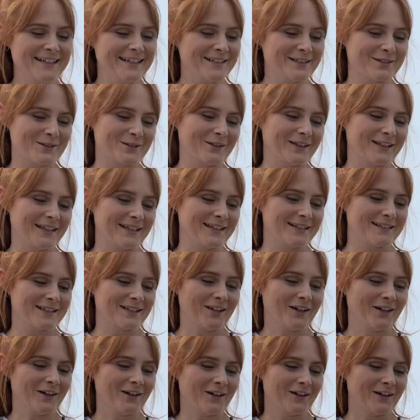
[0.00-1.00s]
So these
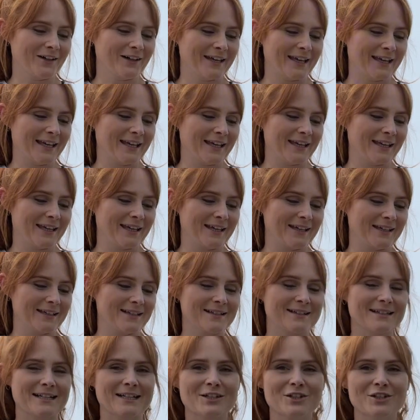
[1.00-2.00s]
are a
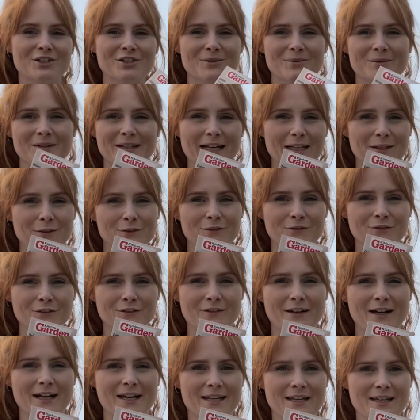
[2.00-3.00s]
Sensu yellow
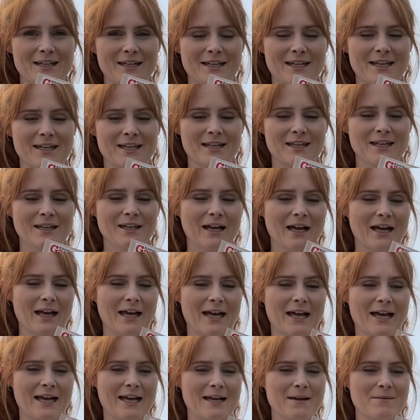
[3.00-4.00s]
variety.
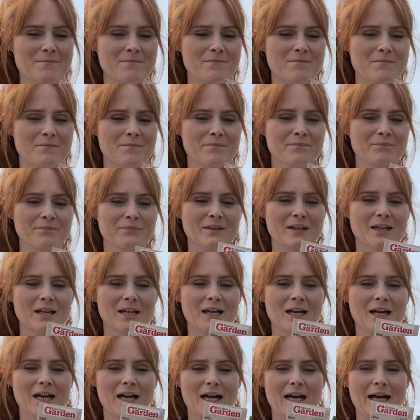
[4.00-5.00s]
I'm
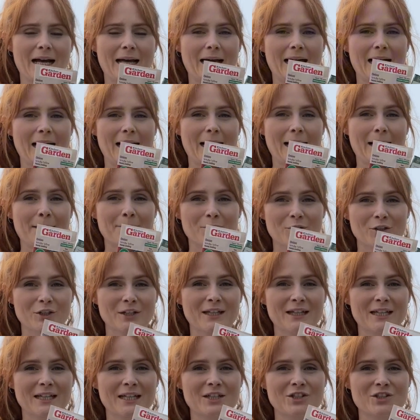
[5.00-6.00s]

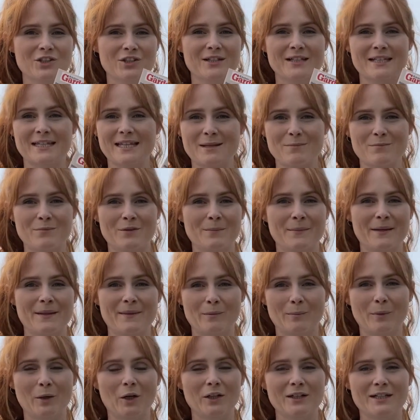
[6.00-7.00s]
gonna just keep them in the
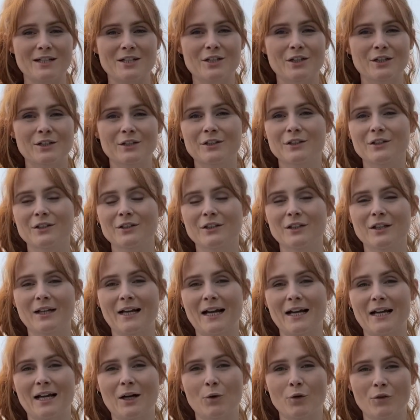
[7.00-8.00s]
polytunnel
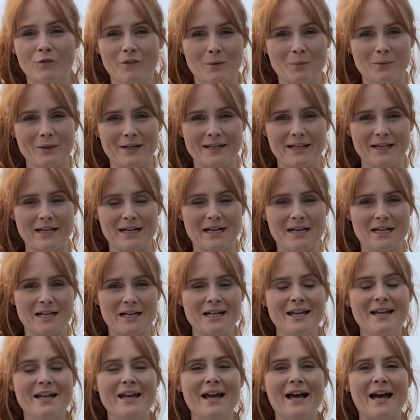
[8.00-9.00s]
over winter,
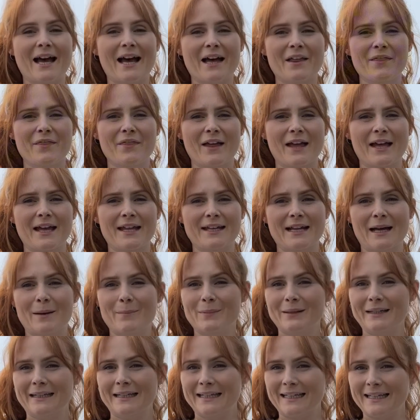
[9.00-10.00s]
and then I
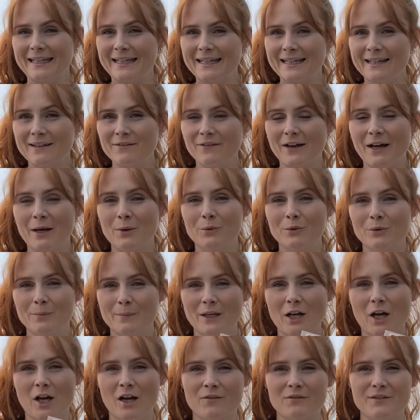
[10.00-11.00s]
believe I will be
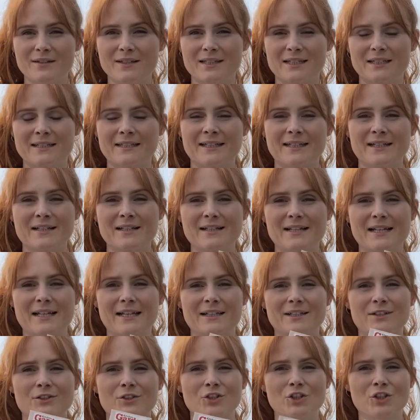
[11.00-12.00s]
harvesting these
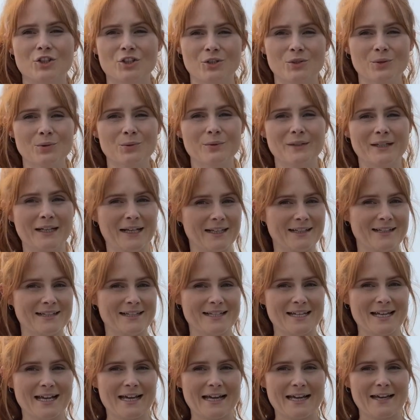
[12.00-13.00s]
in June next
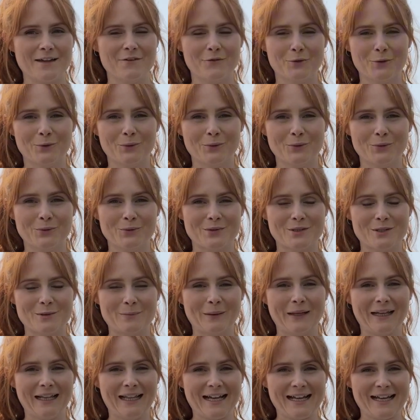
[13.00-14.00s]
year if all goes to
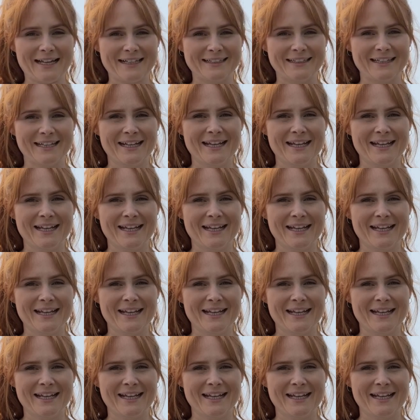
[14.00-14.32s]
plan.